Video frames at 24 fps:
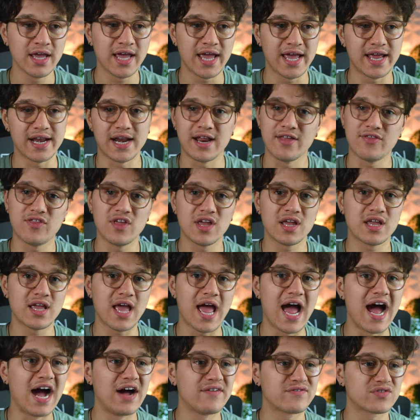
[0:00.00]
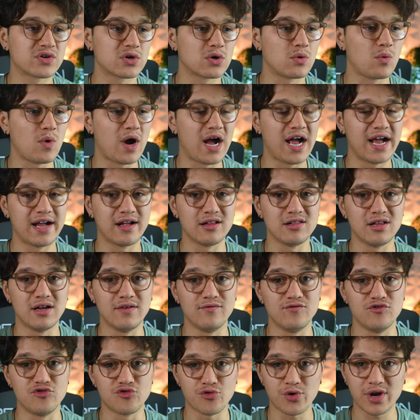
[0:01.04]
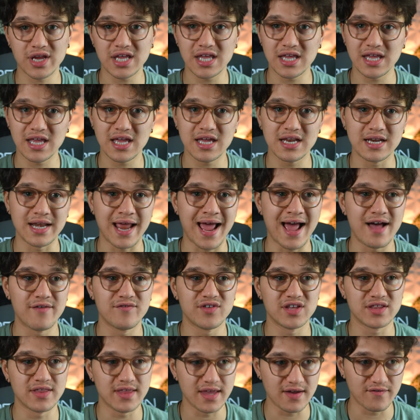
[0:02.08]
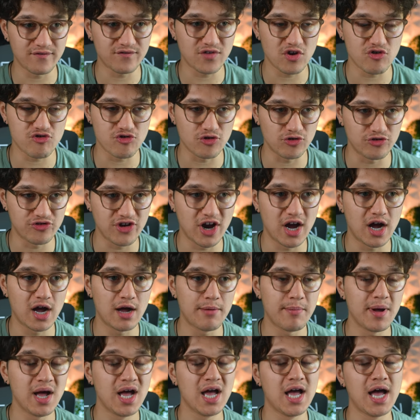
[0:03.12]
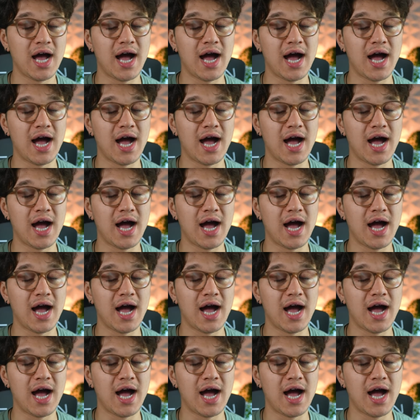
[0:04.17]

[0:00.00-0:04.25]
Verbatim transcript: And I think after a while of drinking it and having the official tub,